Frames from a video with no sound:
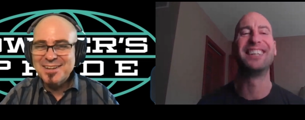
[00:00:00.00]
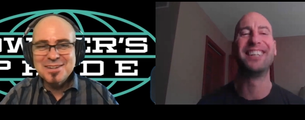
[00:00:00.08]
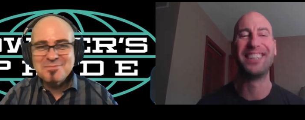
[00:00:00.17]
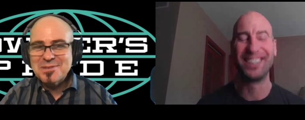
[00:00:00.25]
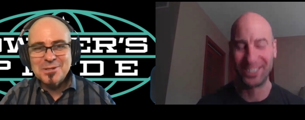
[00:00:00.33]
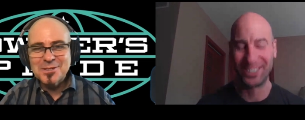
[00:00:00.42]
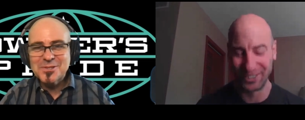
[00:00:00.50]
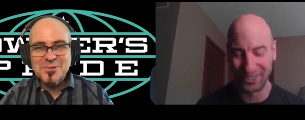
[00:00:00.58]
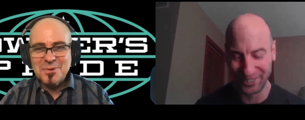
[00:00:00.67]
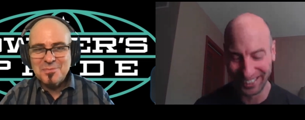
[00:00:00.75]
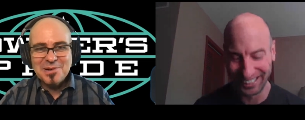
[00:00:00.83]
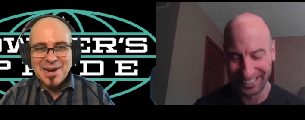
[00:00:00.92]
Speaker 1: Computers
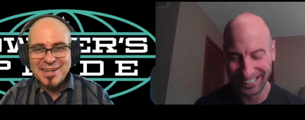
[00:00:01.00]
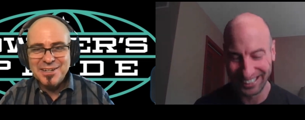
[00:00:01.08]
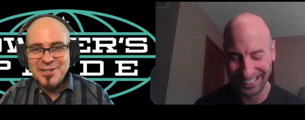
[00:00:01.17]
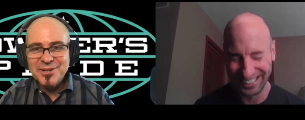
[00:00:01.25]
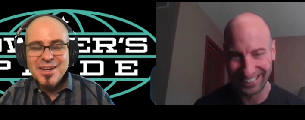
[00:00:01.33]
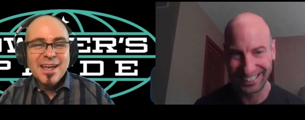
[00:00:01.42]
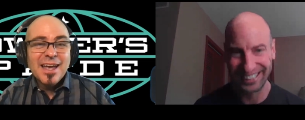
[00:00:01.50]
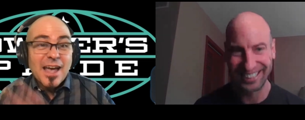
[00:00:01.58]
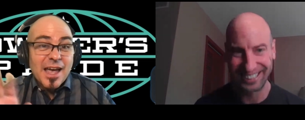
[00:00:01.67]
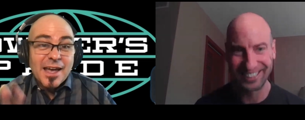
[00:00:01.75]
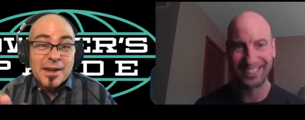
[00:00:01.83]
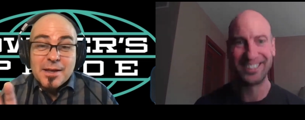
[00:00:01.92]
were brand new,
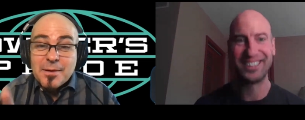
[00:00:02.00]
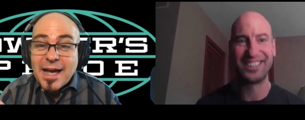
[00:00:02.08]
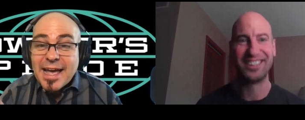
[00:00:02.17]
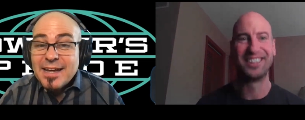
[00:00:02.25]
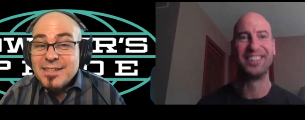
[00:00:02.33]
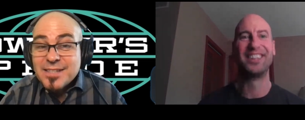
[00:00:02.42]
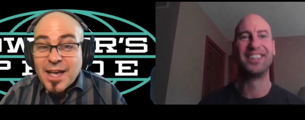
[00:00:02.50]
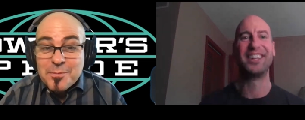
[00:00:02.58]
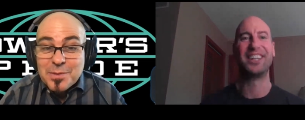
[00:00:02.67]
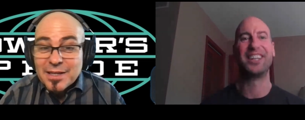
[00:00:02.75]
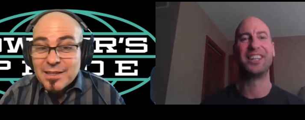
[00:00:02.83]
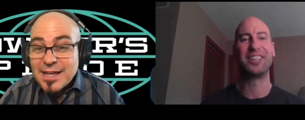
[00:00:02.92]
and it, I had a
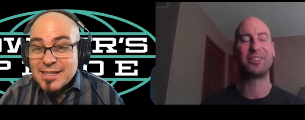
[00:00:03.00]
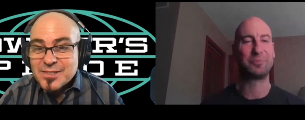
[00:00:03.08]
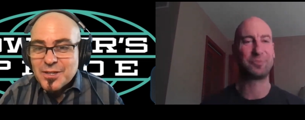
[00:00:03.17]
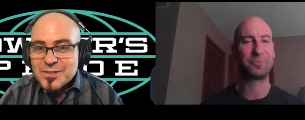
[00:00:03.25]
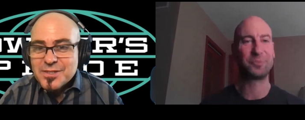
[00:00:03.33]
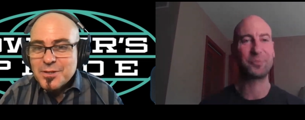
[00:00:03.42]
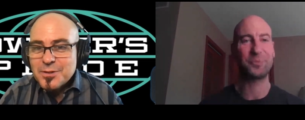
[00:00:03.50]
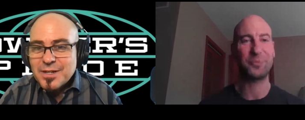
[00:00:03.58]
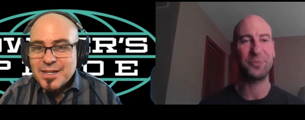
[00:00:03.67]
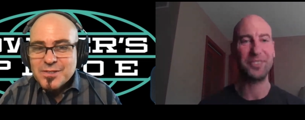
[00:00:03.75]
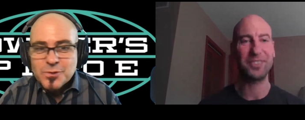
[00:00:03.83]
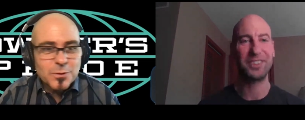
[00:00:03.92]
typing class also in
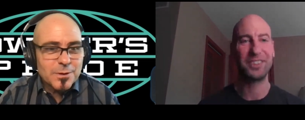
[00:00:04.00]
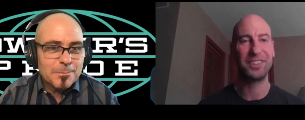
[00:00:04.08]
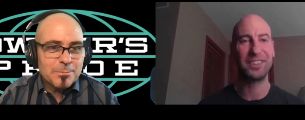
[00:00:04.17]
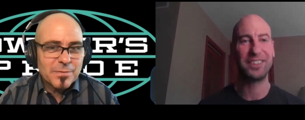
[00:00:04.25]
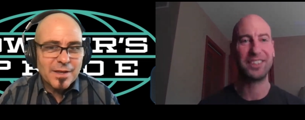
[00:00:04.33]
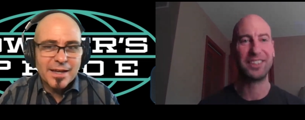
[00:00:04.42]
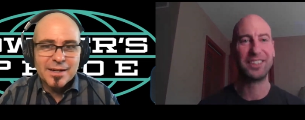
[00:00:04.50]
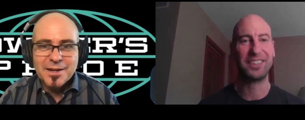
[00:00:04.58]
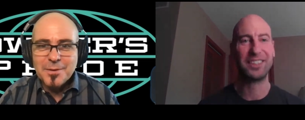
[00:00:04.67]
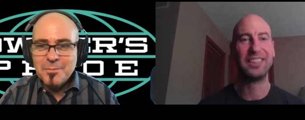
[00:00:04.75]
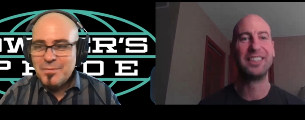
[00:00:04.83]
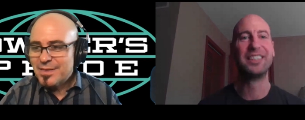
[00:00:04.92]
high school, and
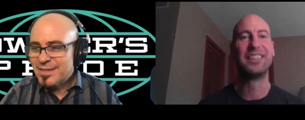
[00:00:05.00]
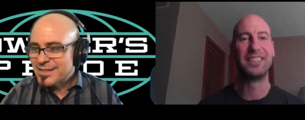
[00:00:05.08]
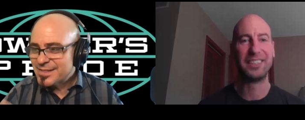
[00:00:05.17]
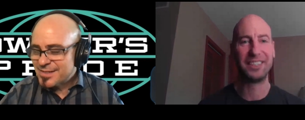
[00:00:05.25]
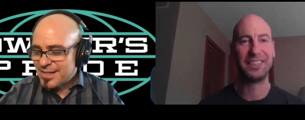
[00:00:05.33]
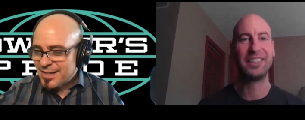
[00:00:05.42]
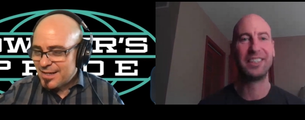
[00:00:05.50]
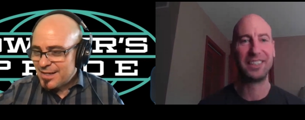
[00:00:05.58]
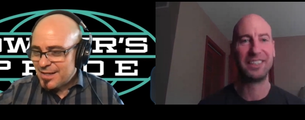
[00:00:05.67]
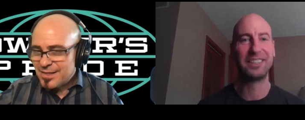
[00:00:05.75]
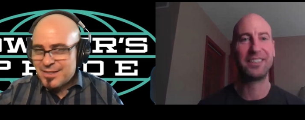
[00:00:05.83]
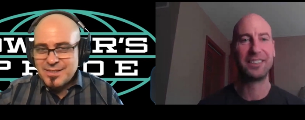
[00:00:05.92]
um, this
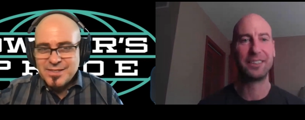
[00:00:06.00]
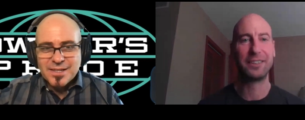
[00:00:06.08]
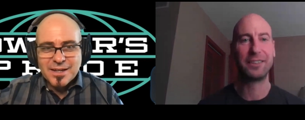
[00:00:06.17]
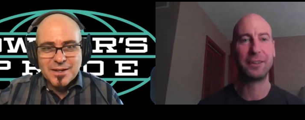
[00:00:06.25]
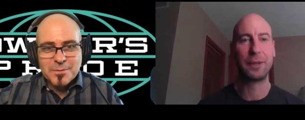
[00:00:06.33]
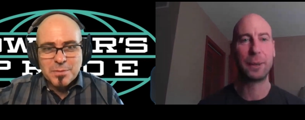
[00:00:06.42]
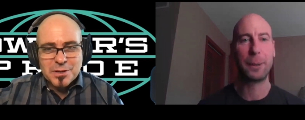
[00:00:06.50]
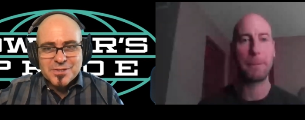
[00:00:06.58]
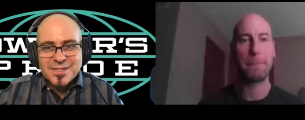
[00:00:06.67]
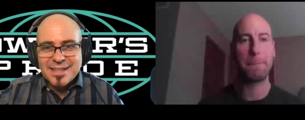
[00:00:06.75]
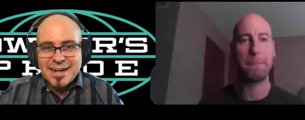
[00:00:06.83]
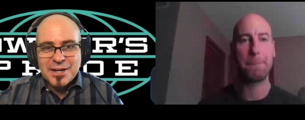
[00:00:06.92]
this uh,
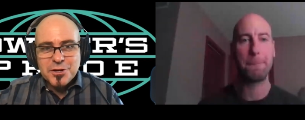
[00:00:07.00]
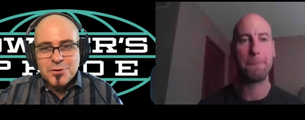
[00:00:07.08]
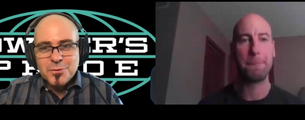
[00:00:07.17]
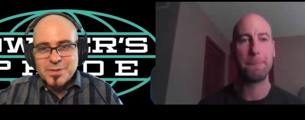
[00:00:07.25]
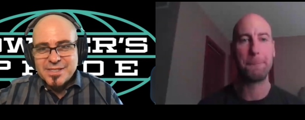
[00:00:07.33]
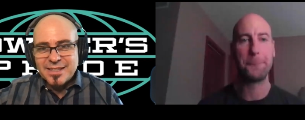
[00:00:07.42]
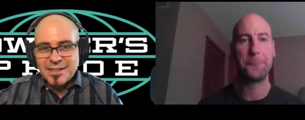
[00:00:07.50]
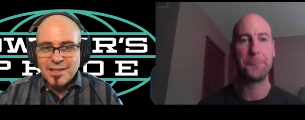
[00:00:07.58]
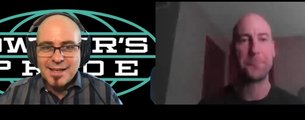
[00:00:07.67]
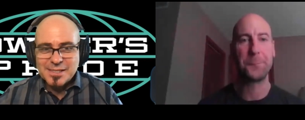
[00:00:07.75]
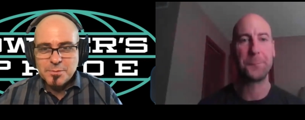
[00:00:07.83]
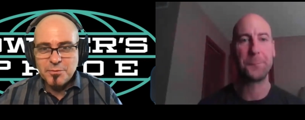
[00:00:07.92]
person that I knew was in the
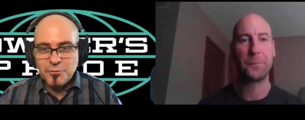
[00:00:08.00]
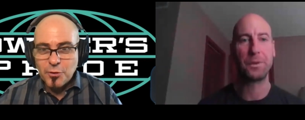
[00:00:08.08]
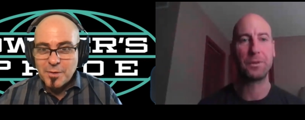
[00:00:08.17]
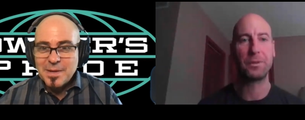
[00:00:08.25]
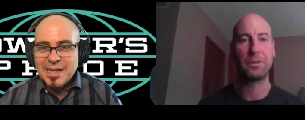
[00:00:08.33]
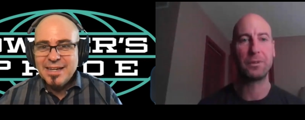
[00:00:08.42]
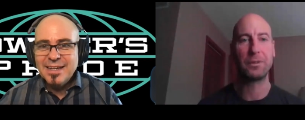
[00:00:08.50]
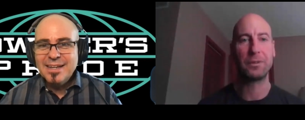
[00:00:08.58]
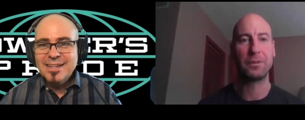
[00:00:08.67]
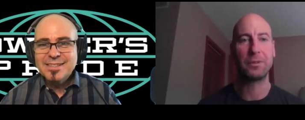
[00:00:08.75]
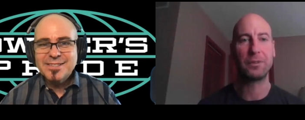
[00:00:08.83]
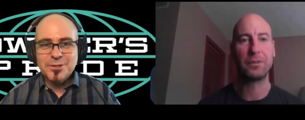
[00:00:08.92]
class before me.
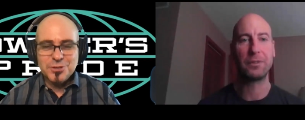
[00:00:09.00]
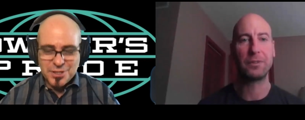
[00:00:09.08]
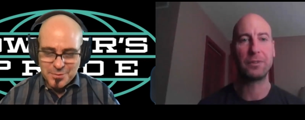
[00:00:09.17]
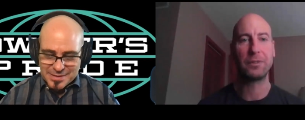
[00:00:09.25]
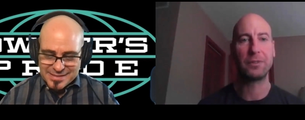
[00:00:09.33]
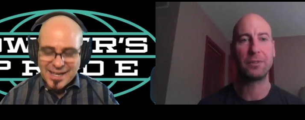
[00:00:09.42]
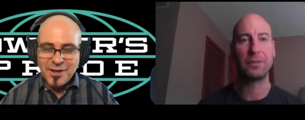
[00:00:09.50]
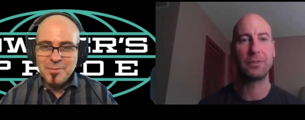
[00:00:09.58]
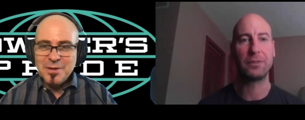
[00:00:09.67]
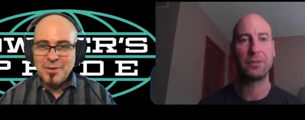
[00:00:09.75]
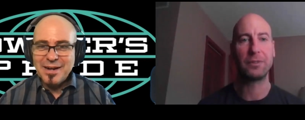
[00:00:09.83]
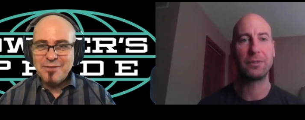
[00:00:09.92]
So she would tell
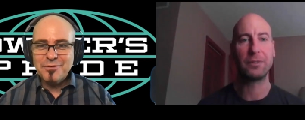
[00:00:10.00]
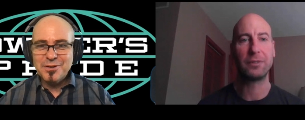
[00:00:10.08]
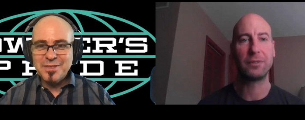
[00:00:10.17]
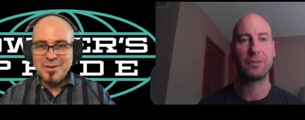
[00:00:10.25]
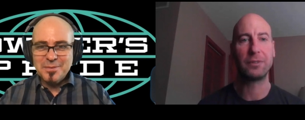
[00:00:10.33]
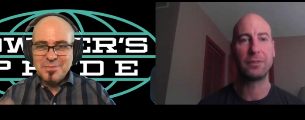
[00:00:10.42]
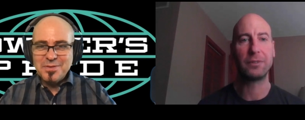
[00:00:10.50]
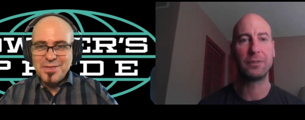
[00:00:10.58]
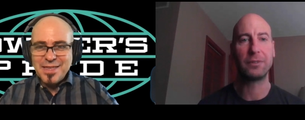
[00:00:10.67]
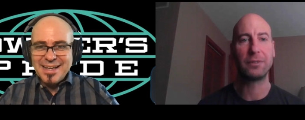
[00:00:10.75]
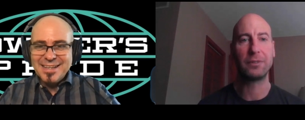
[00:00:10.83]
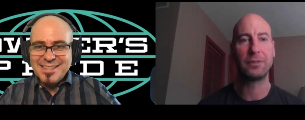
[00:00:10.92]
me whatever the
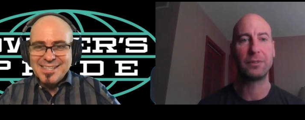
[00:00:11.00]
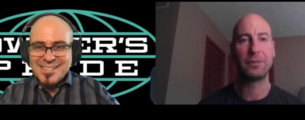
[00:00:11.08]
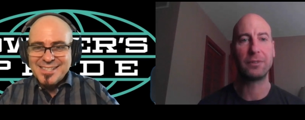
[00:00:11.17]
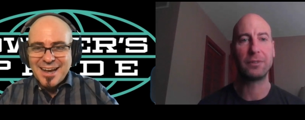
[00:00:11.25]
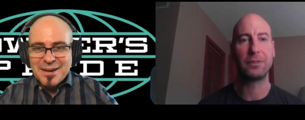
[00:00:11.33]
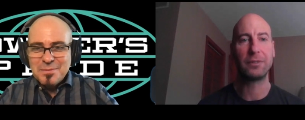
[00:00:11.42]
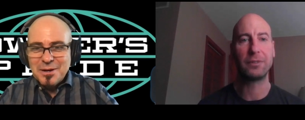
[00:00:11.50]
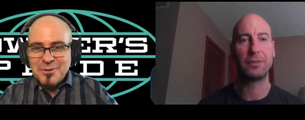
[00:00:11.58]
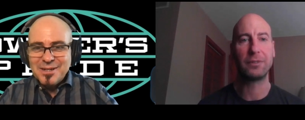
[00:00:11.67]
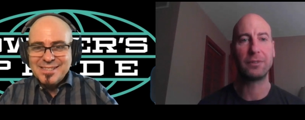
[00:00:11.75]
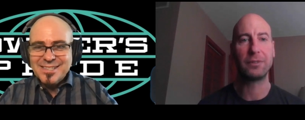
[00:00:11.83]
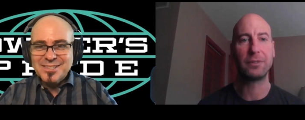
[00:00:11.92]
thing, the assignment
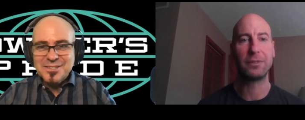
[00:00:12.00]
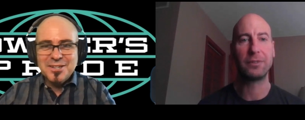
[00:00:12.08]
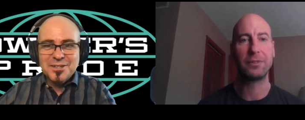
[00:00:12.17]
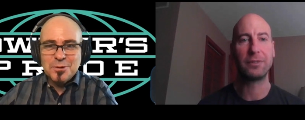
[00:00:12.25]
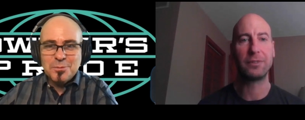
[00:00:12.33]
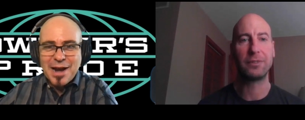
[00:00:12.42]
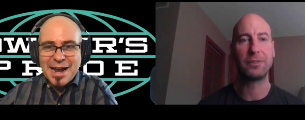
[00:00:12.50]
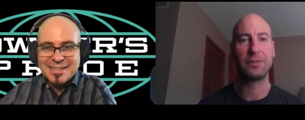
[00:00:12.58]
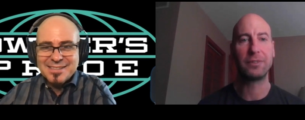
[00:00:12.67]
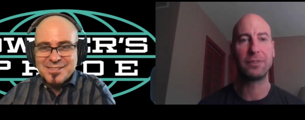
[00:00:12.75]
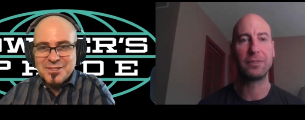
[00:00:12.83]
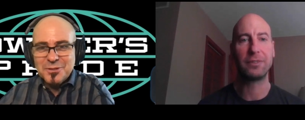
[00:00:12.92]
was, because you know you'd
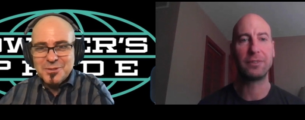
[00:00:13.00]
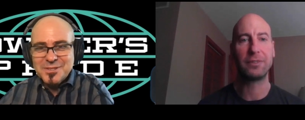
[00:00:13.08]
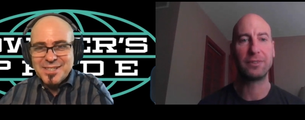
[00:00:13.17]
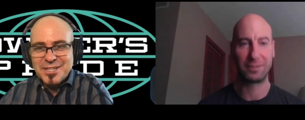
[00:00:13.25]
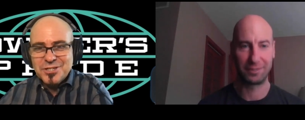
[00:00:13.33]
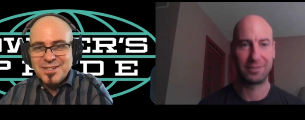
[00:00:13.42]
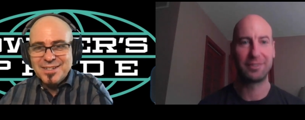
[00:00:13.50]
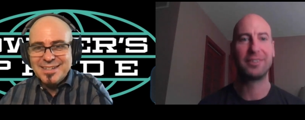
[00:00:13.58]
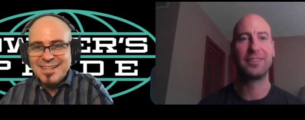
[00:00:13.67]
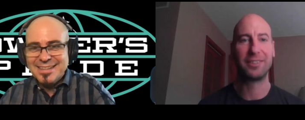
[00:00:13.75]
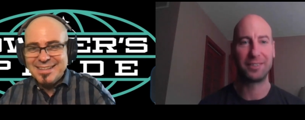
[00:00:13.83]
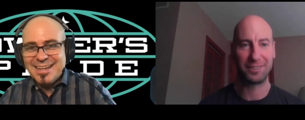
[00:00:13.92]
practice the whole session,
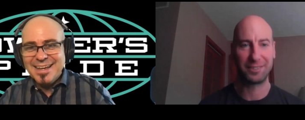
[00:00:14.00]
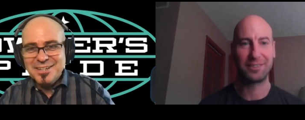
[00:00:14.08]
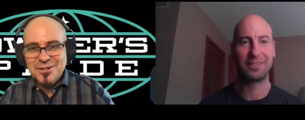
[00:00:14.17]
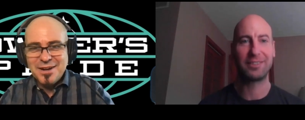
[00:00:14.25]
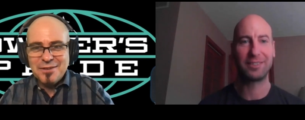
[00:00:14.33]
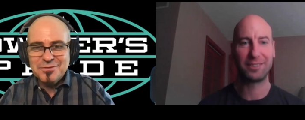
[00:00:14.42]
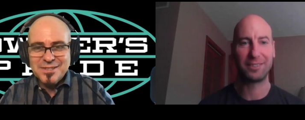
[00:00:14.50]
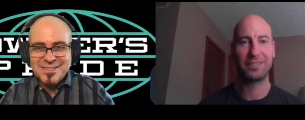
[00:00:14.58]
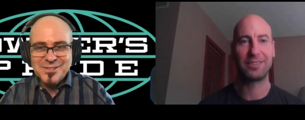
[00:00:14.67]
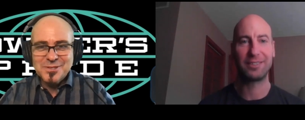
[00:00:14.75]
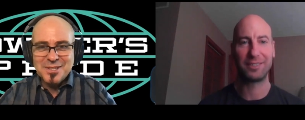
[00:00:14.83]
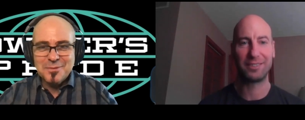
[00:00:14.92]
and at the end you'd have to
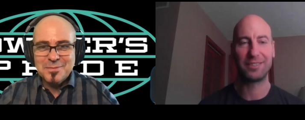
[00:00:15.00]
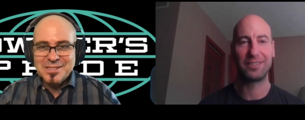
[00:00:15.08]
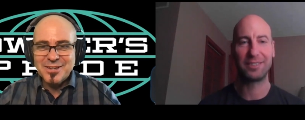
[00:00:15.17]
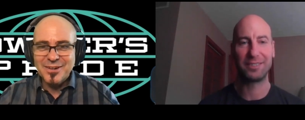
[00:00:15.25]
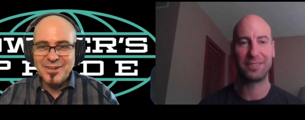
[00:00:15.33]
do something and turn